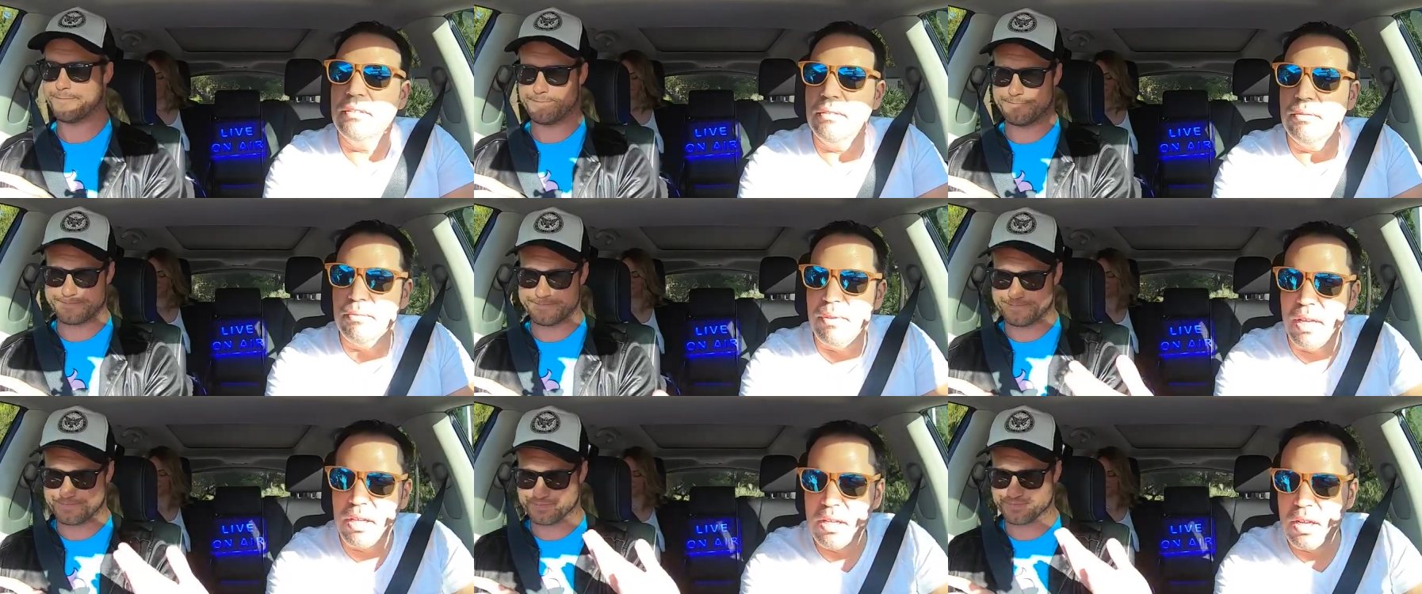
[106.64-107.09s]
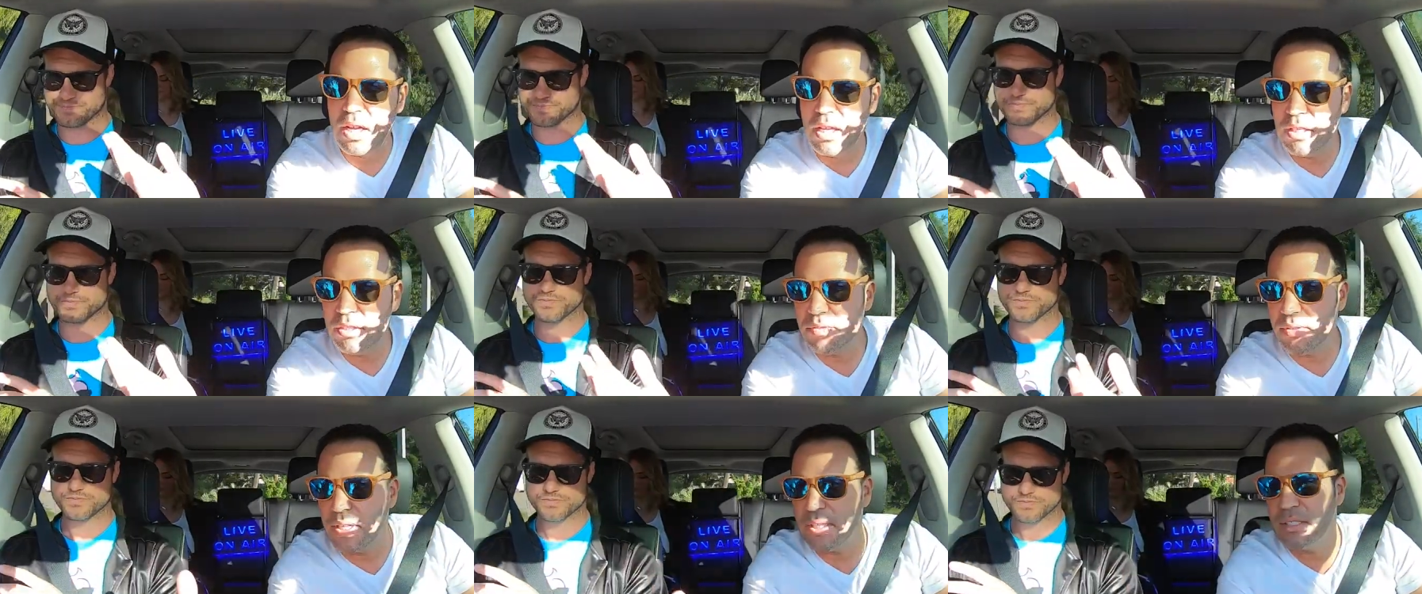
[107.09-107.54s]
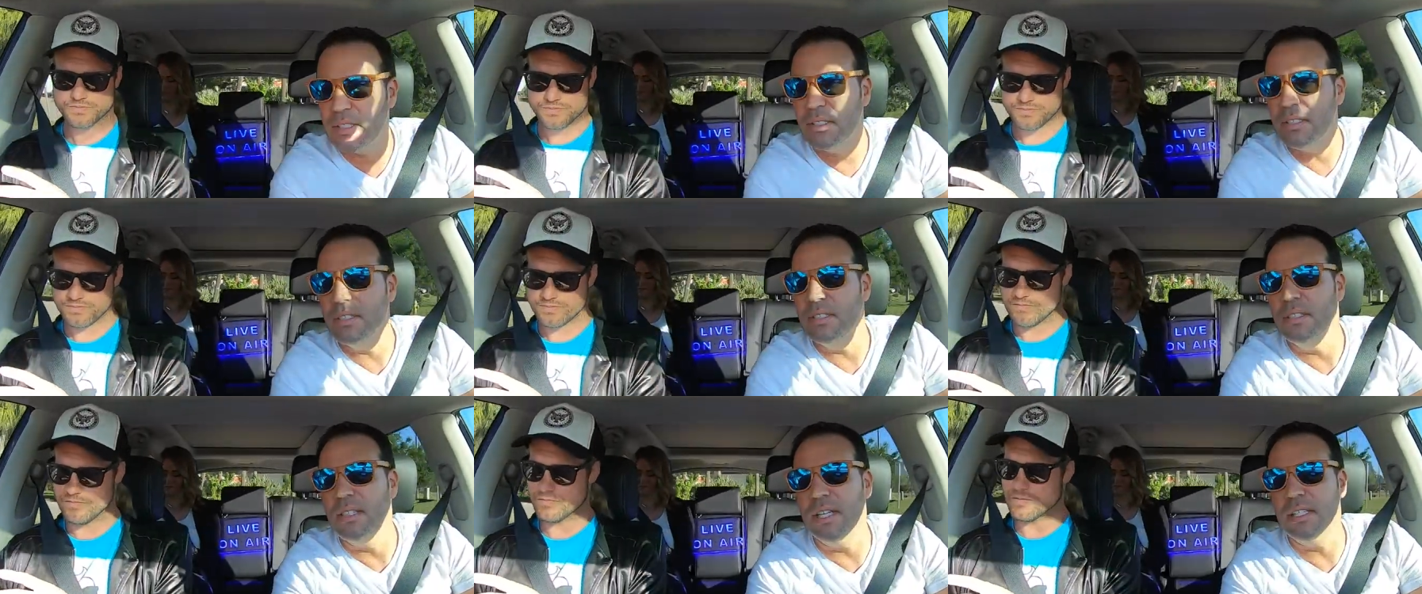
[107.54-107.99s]
Speaker 1: re college wrestler,
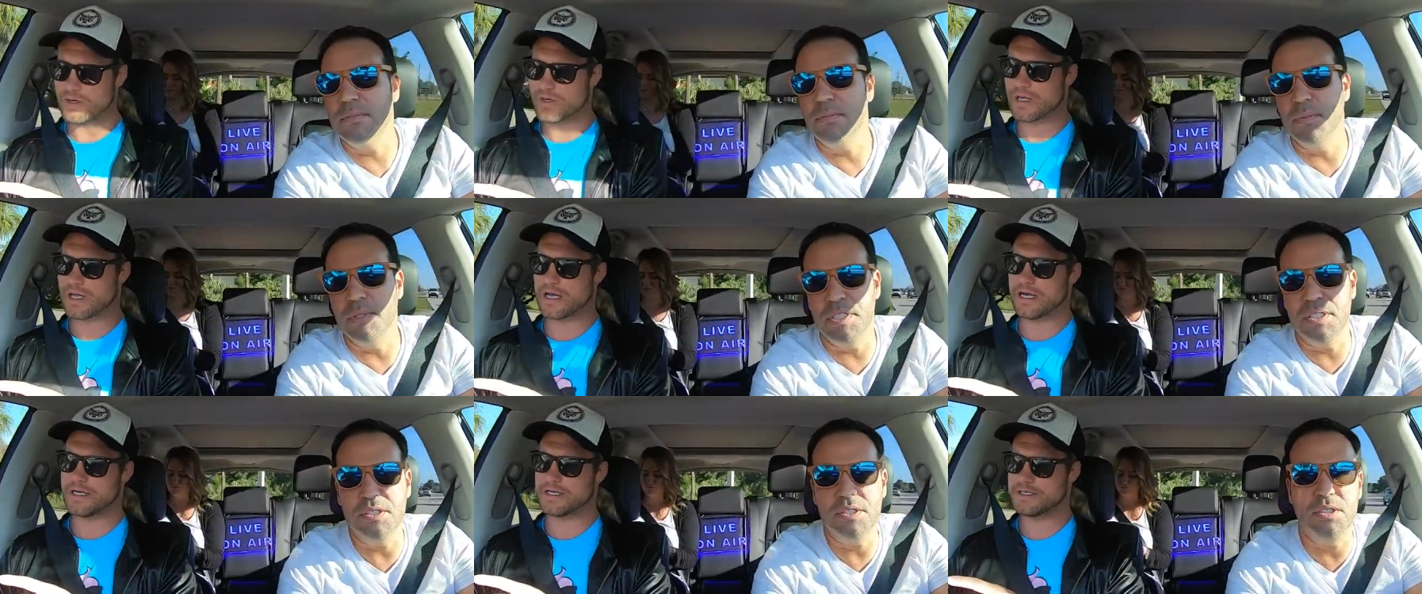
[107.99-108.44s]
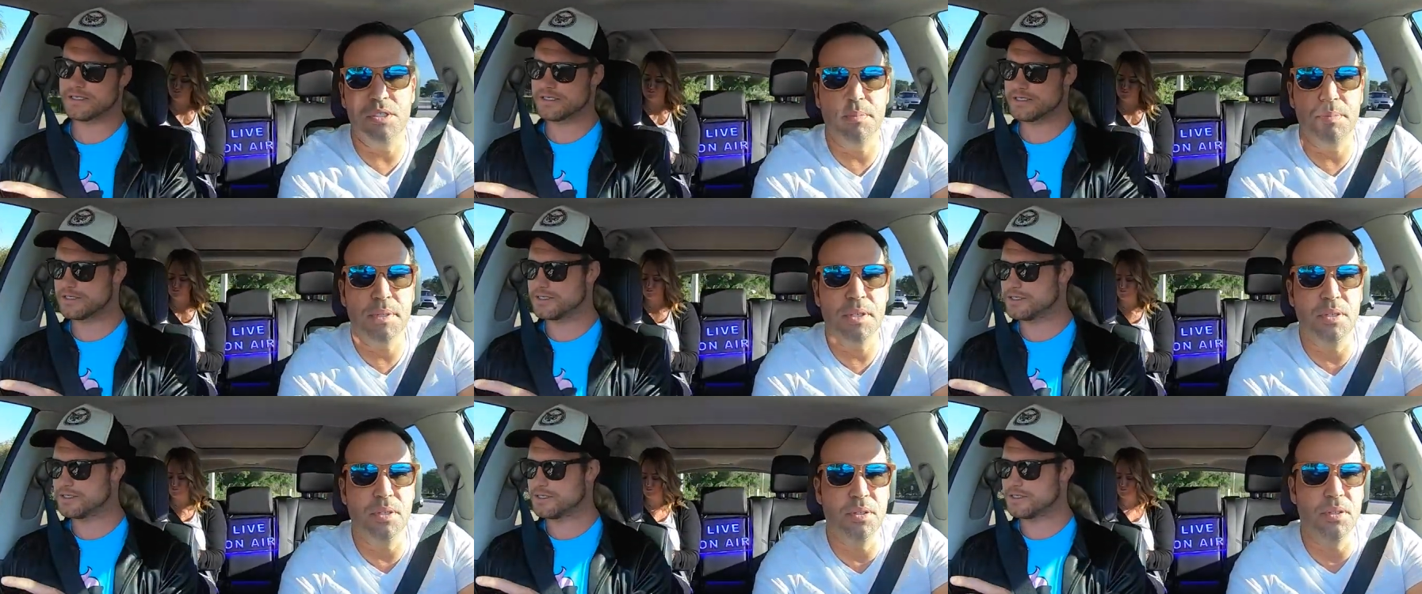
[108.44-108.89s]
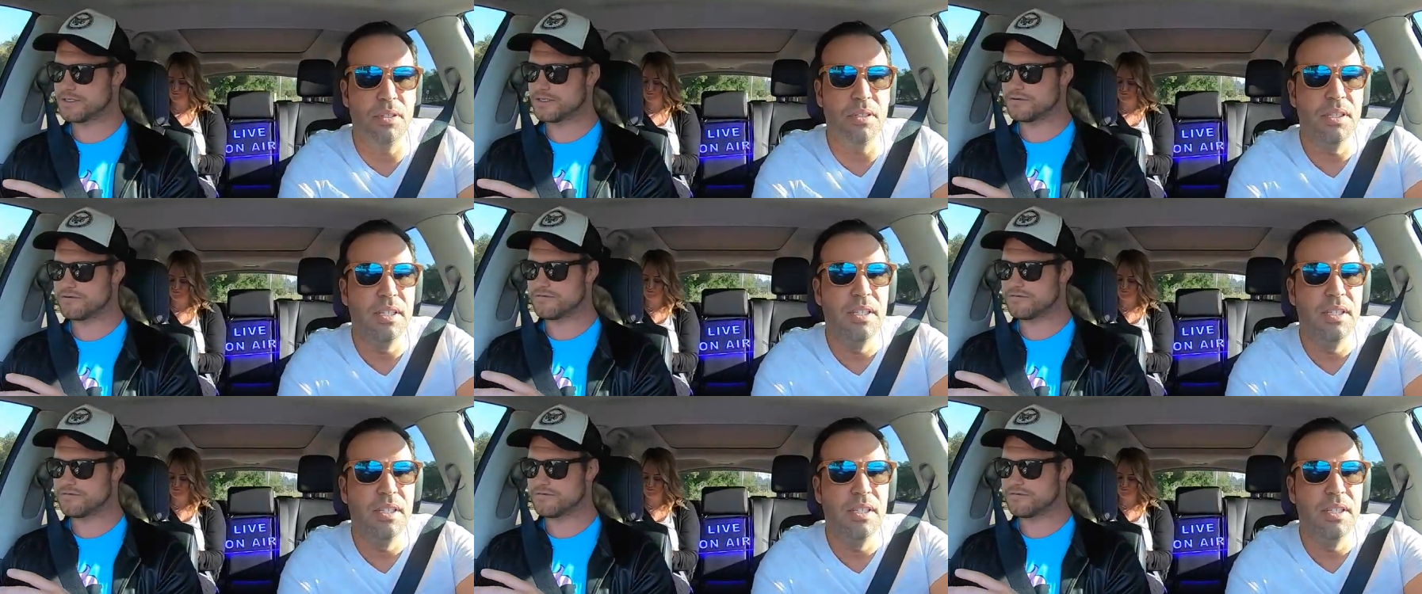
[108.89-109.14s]
which yeah. is super cool.